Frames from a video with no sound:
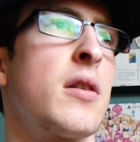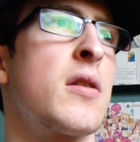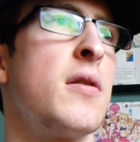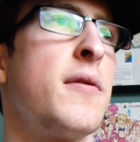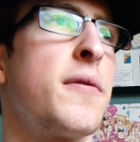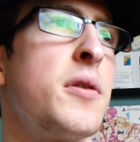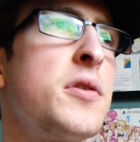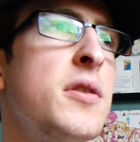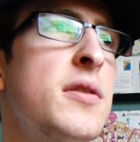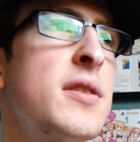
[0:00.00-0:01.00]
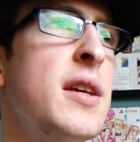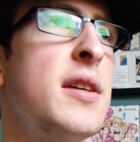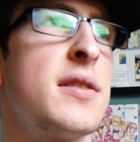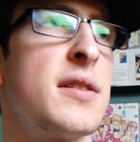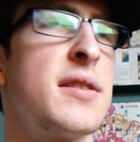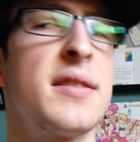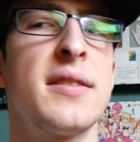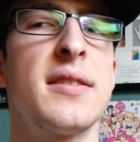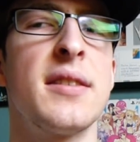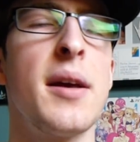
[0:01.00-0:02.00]
Convergencies,
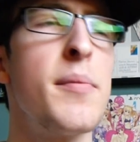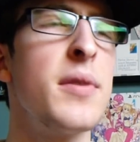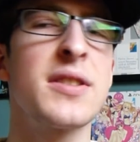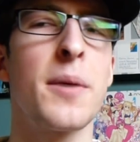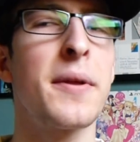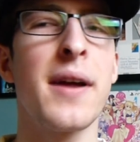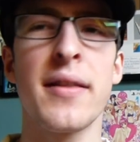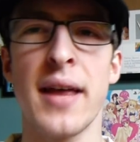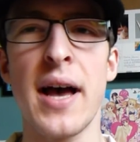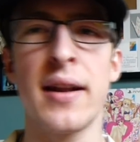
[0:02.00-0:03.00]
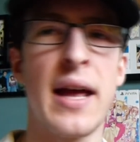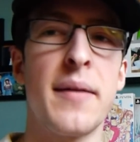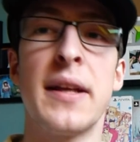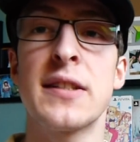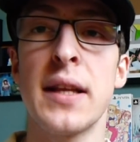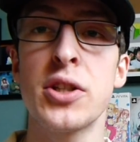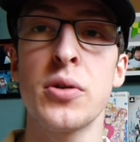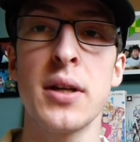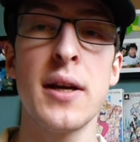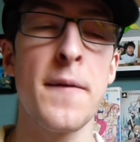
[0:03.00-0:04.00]
something like that, and it's
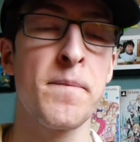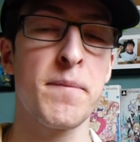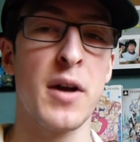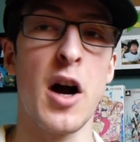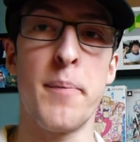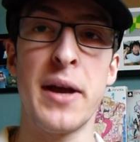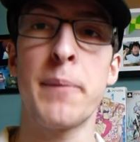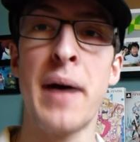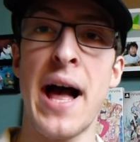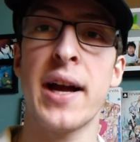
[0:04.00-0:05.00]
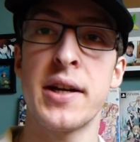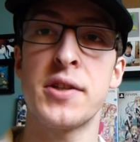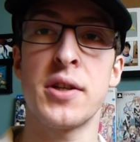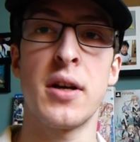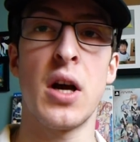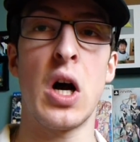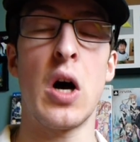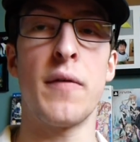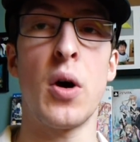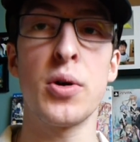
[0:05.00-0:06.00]
literally a big package
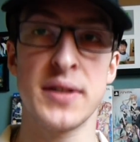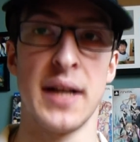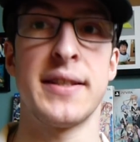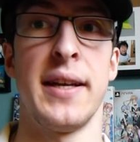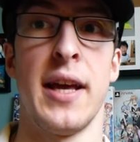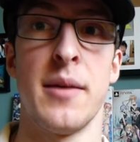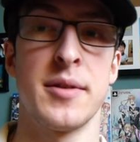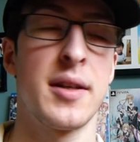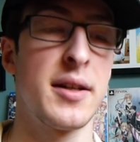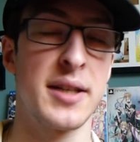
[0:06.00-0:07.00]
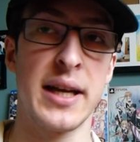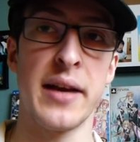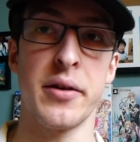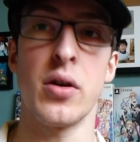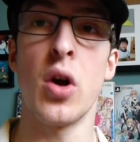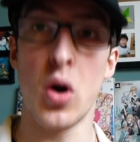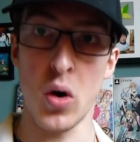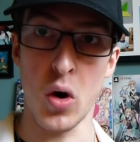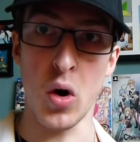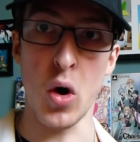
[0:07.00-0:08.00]
of all Steins games together,
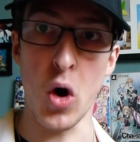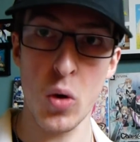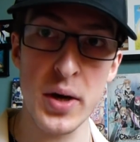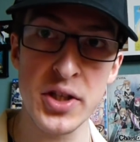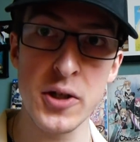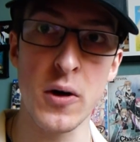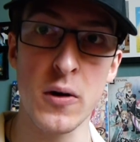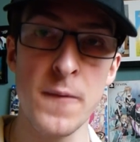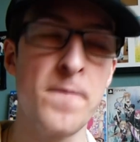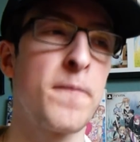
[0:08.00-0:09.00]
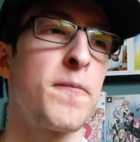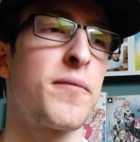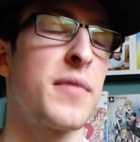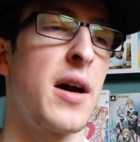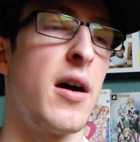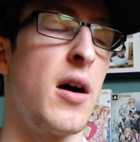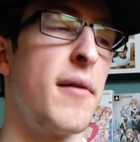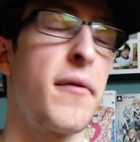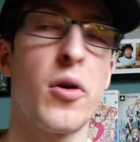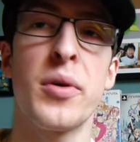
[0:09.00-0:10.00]
original,
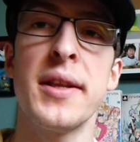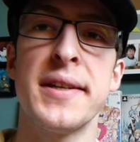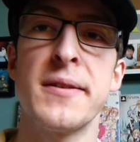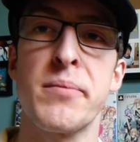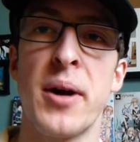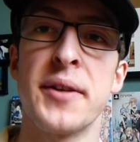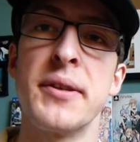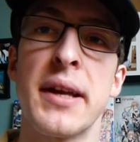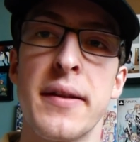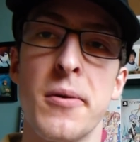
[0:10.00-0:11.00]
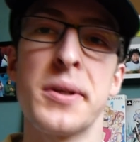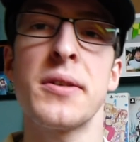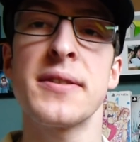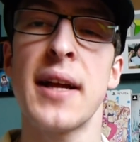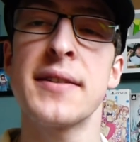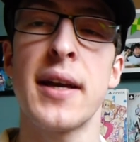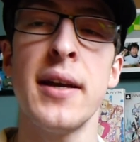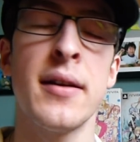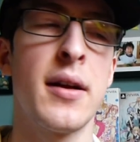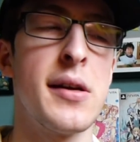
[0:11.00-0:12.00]
for a really decent price. You get the original Steins,
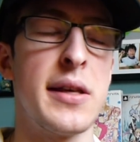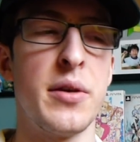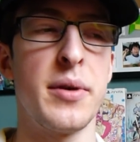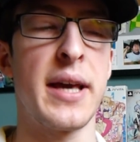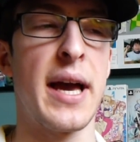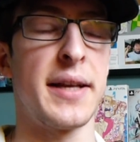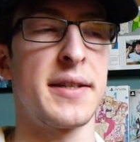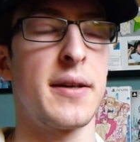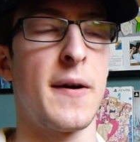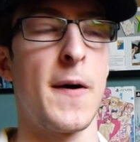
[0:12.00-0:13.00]
you get